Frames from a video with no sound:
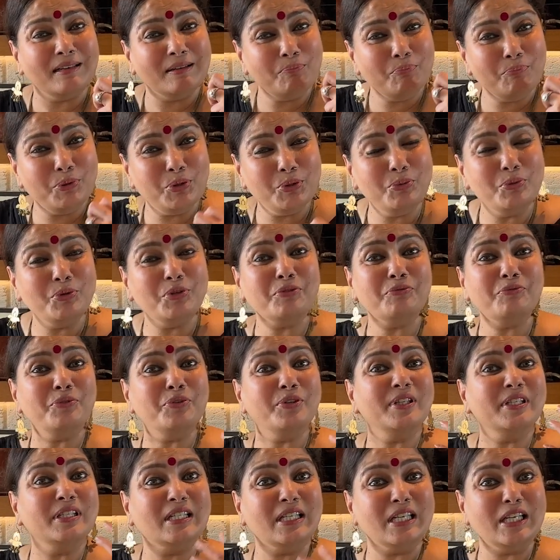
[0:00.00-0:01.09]
beautiful,
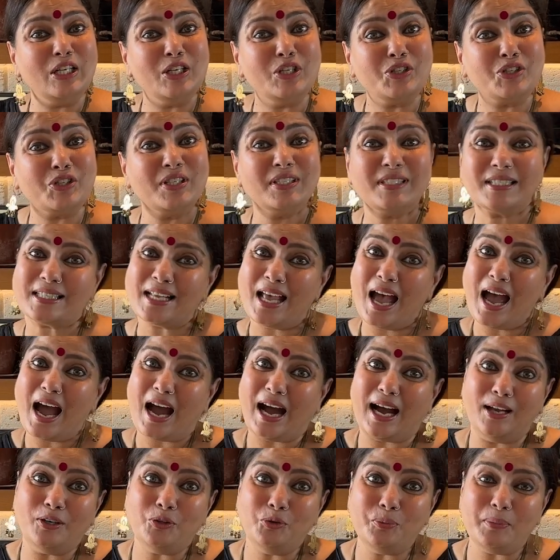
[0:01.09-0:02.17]
delicious
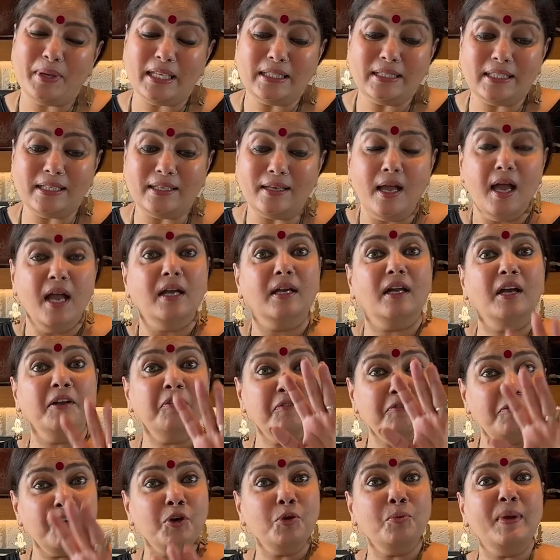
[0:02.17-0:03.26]
aloo methi. Now,
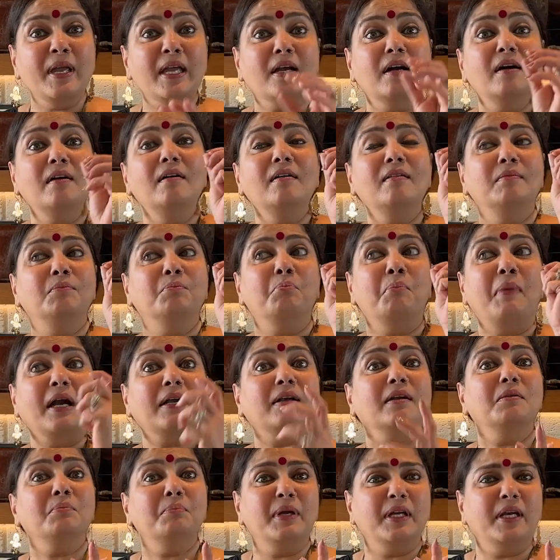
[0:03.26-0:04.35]
even when you make a
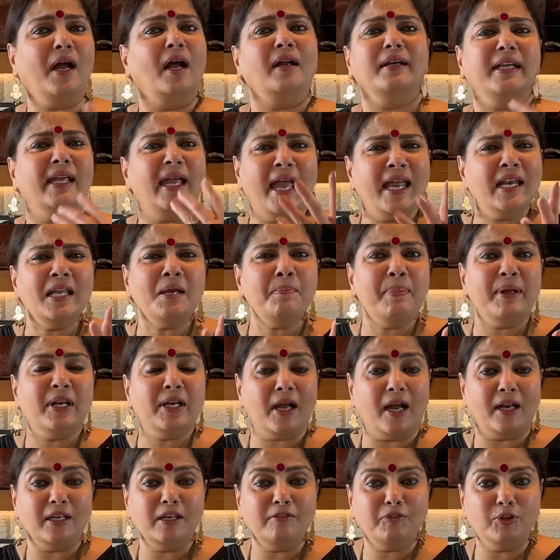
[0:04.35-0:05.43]
mutton biryani, any
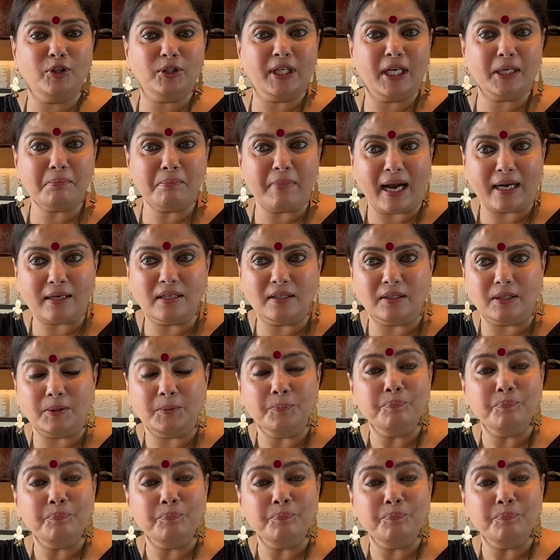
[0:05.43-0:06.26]
biryani for that matter,